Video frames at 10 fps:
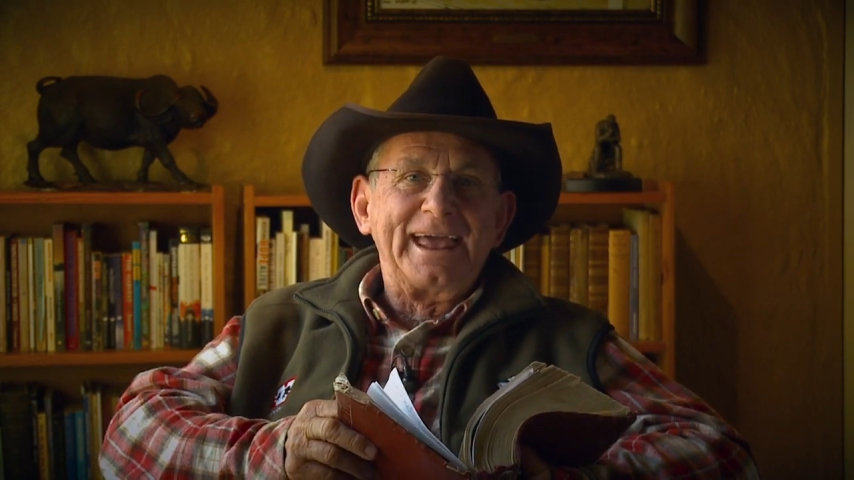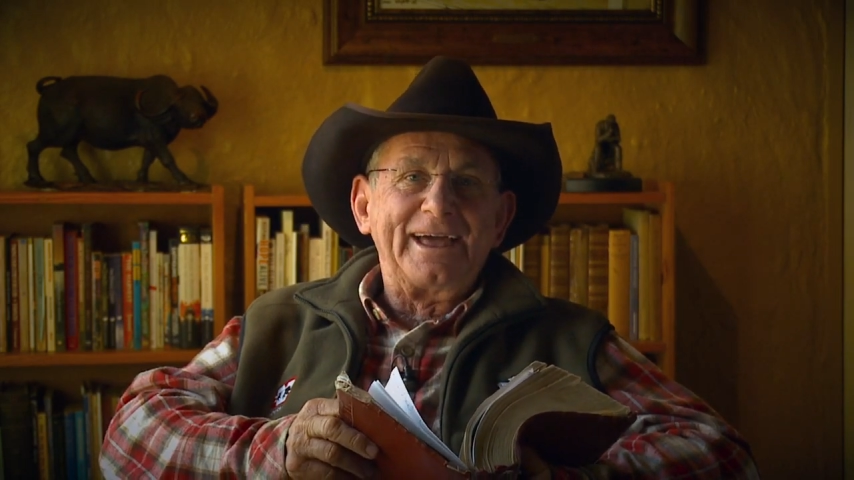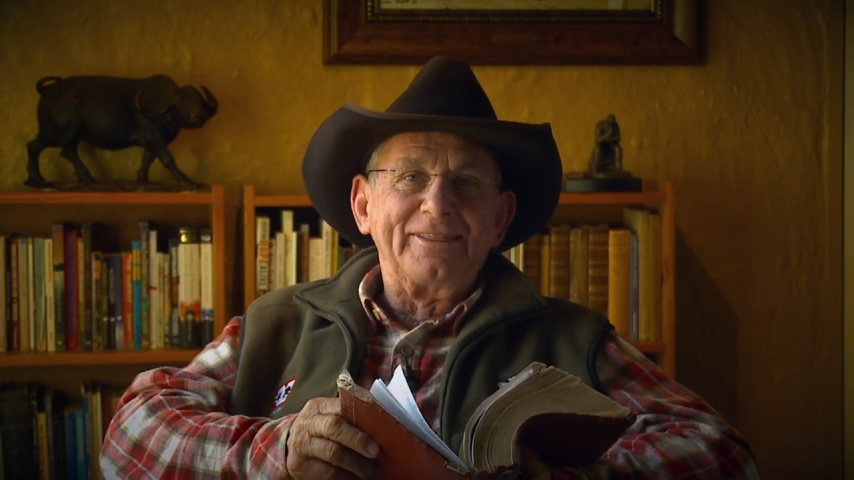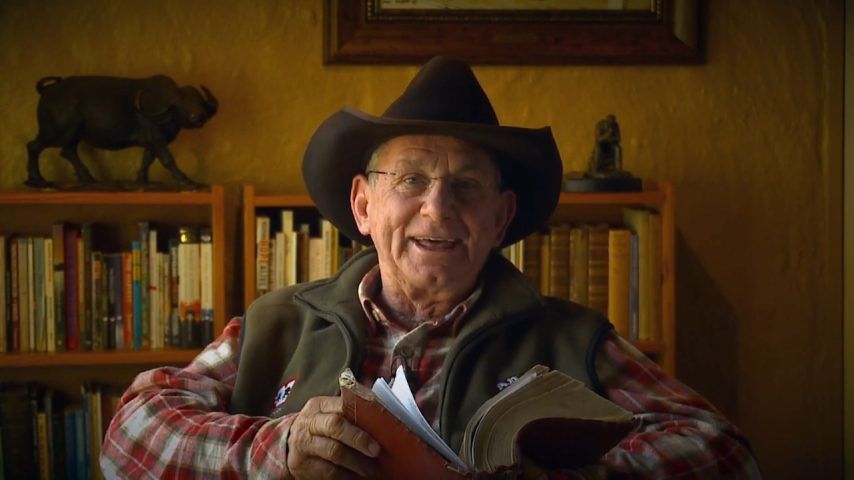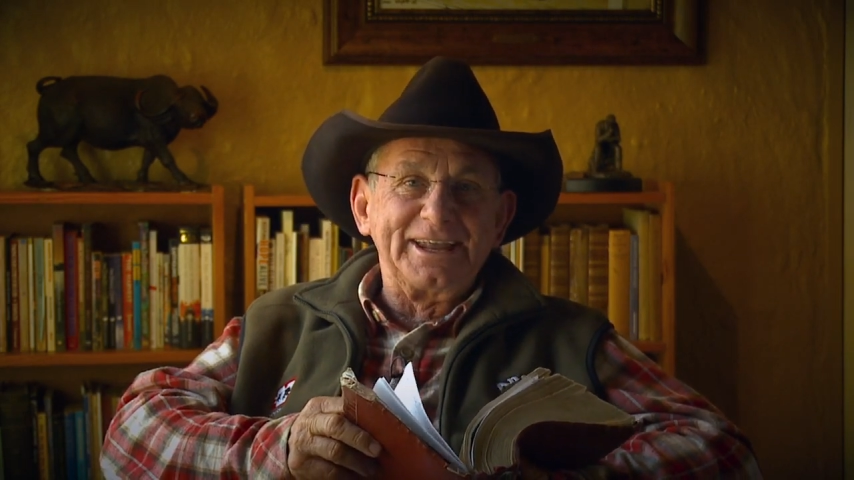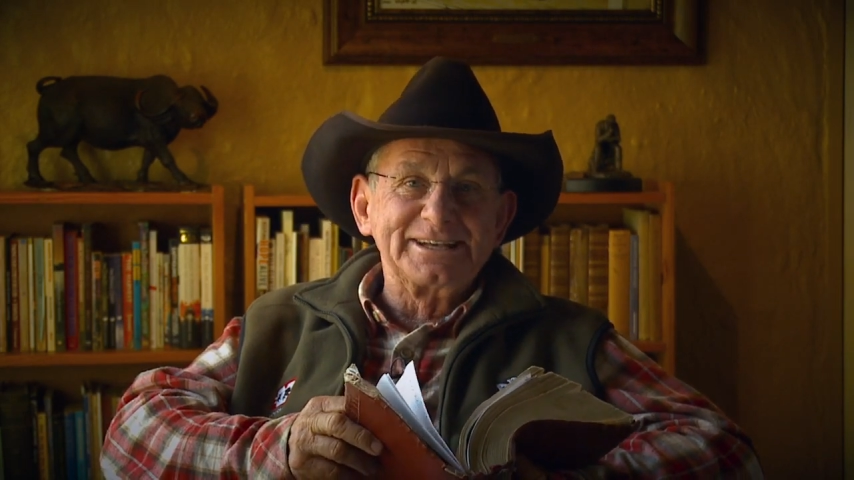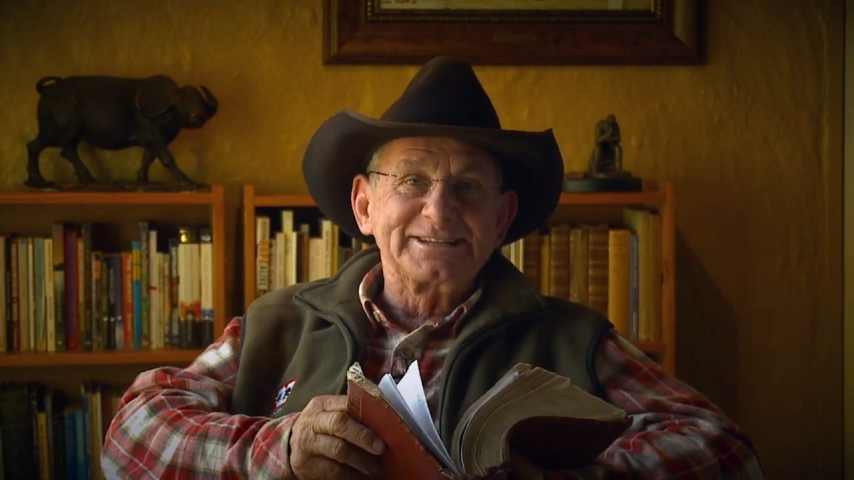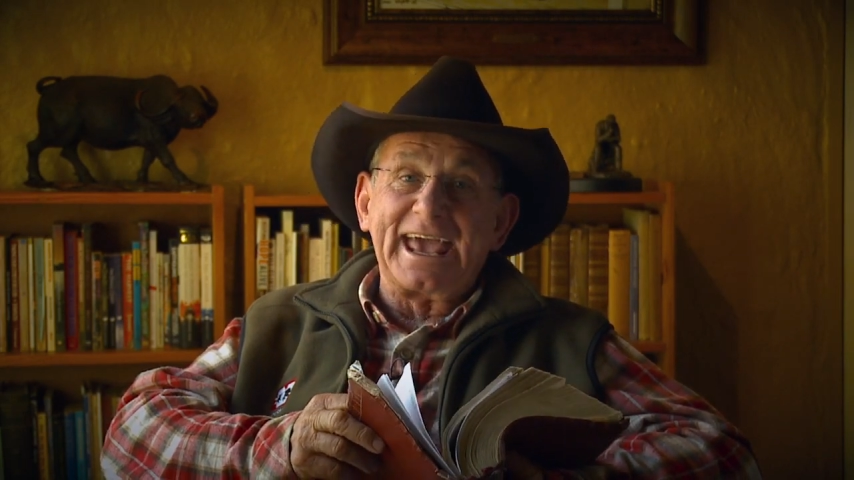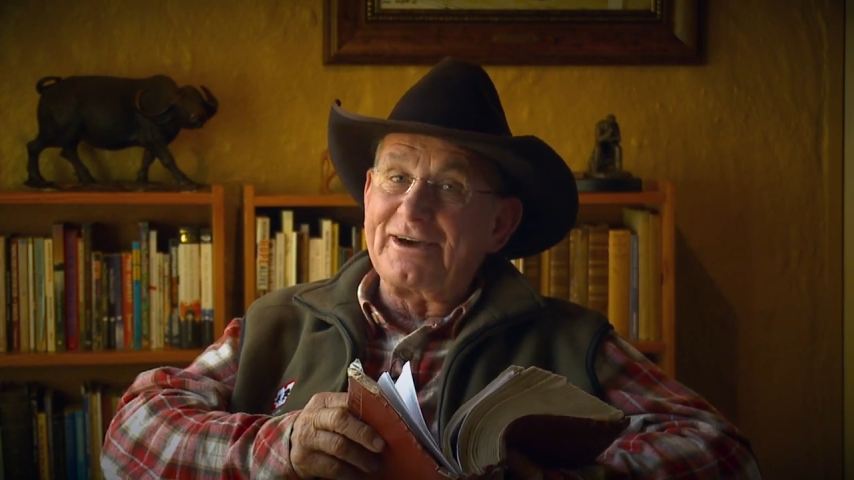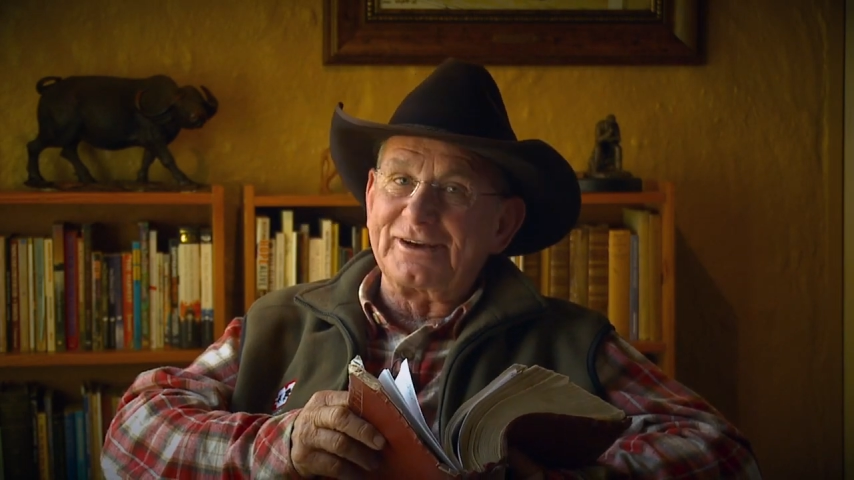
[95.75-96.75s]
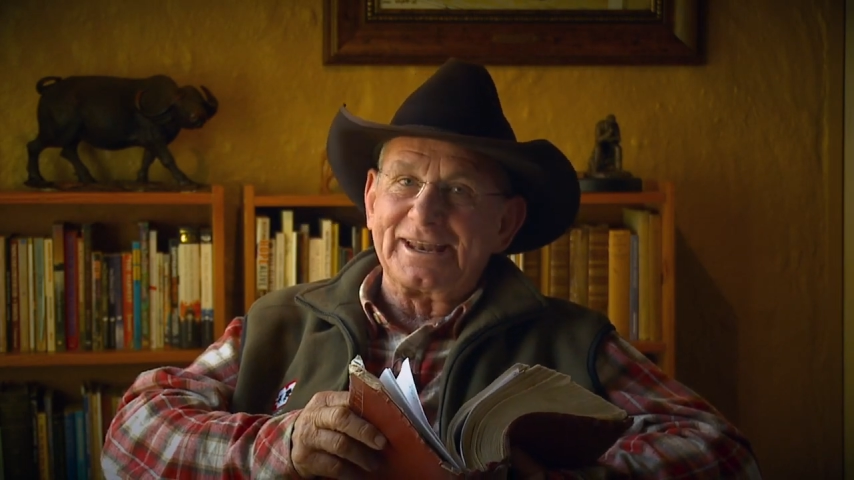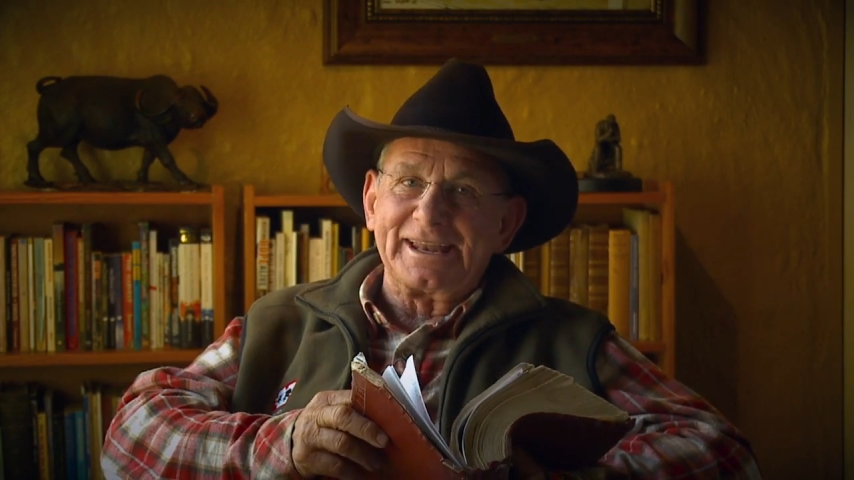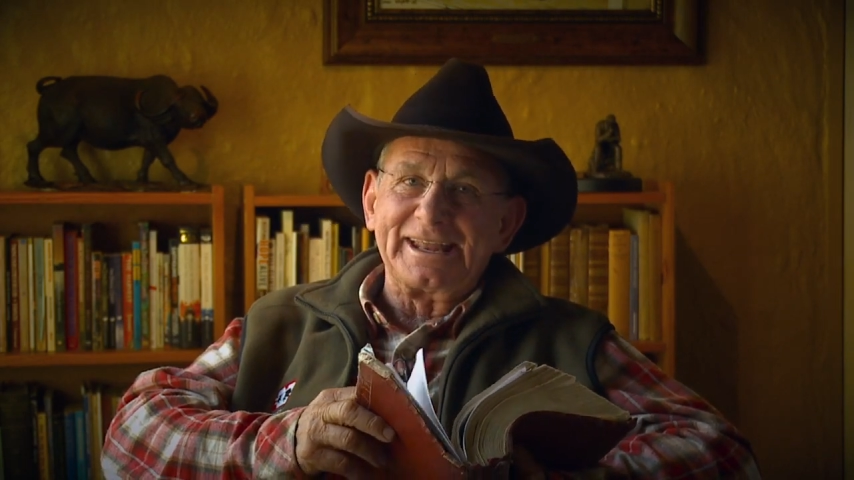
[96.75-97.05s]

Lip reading: and that is heaven,